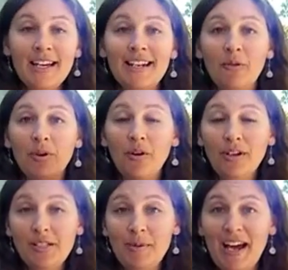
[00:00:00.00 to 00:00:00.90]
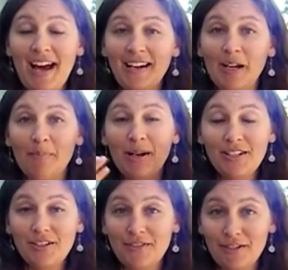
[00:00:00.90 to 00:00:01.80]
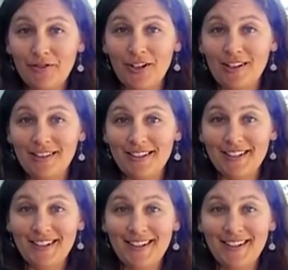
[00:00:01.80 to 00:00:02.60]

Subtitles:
Now we're going to be adding a bunch of different